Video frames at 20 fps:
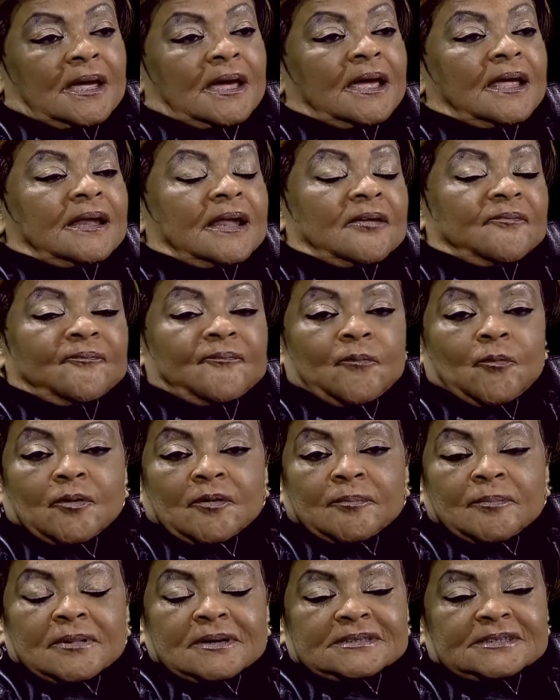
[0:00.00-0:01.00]
and they fought
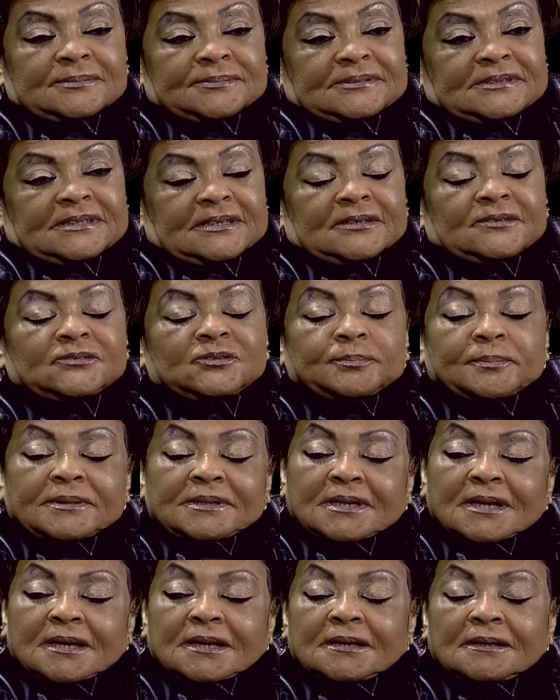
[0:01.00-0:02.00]
amongst themselves, but
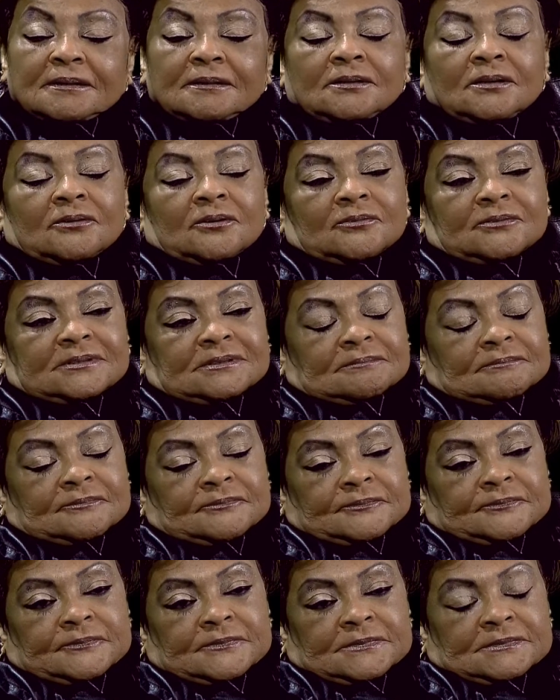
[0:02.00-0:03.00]
they,
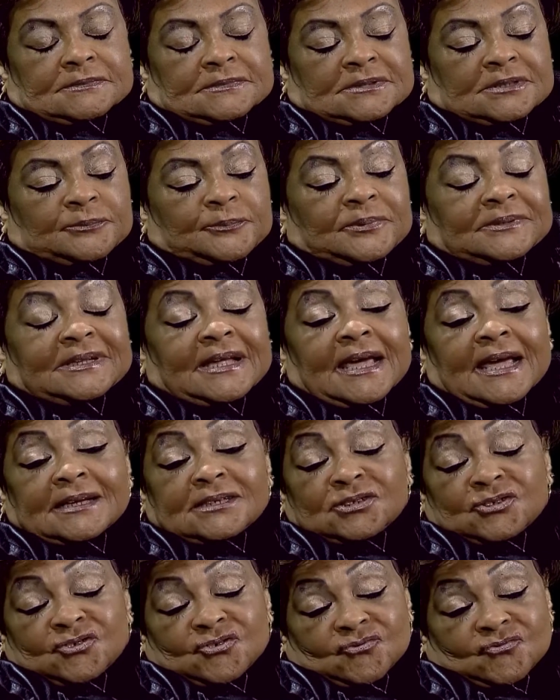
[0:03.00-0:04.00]
did what they had
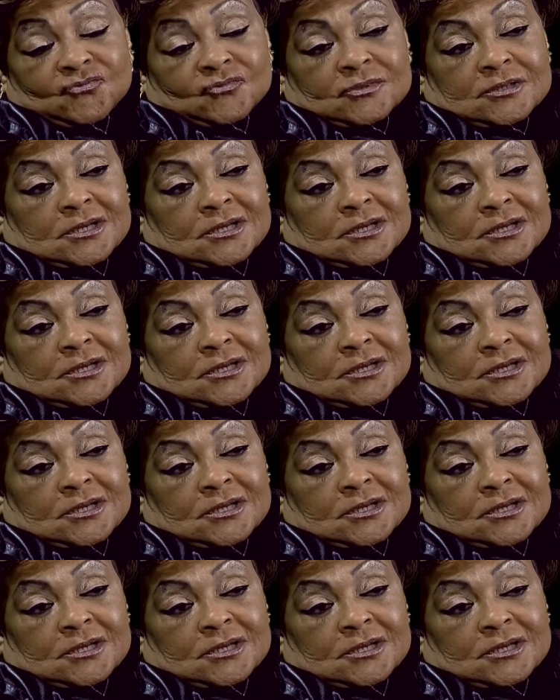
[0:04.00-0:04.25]
to do.